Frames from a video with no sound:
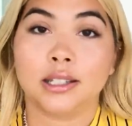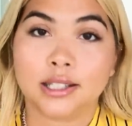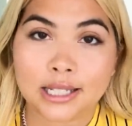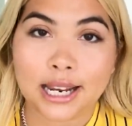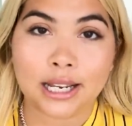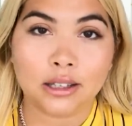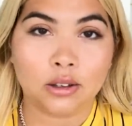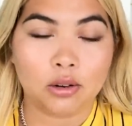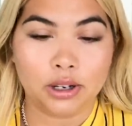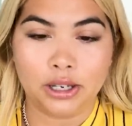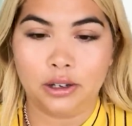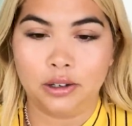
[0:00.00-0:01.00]
staying
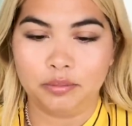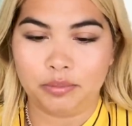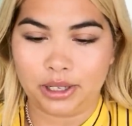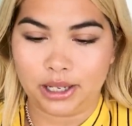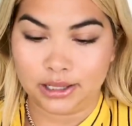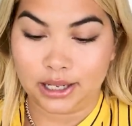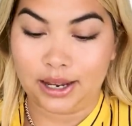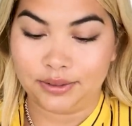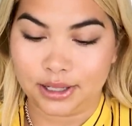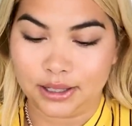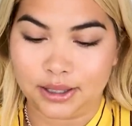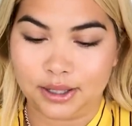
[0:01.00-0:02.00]
loyal because I have
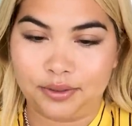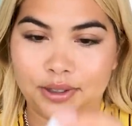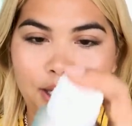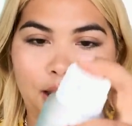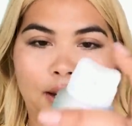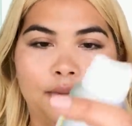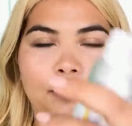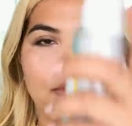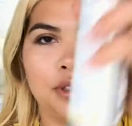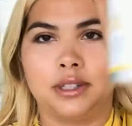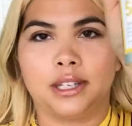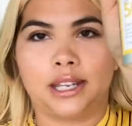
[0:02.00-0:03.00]
sensitive skin.
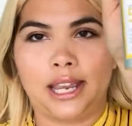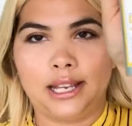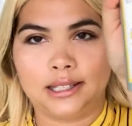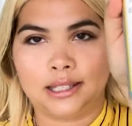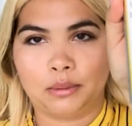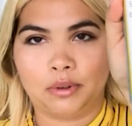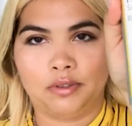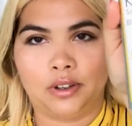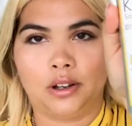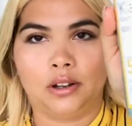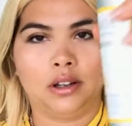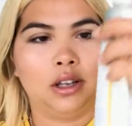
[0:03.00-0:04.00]
It's the Kate
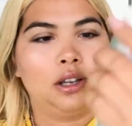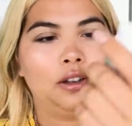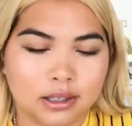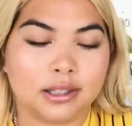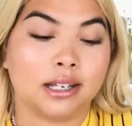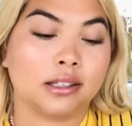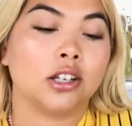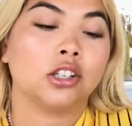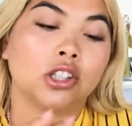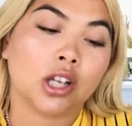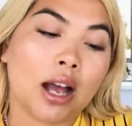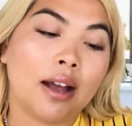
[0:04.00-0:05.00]
Somerville, it says
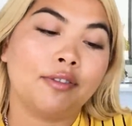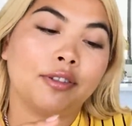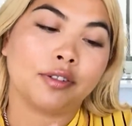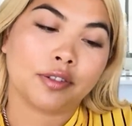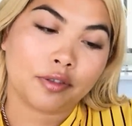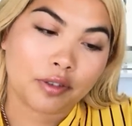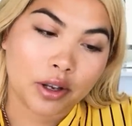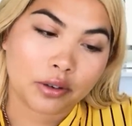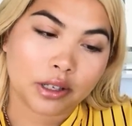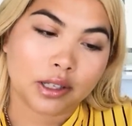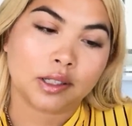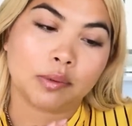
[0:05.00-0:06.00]
soft,
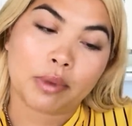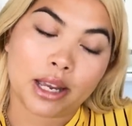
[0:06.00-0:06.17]
Focus